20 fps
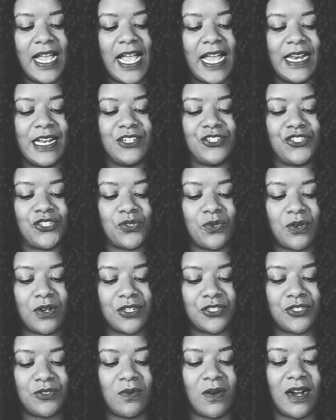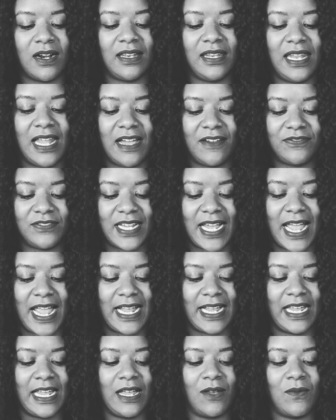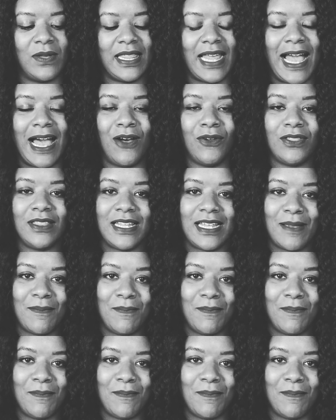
and ensures you aren't left hanging without the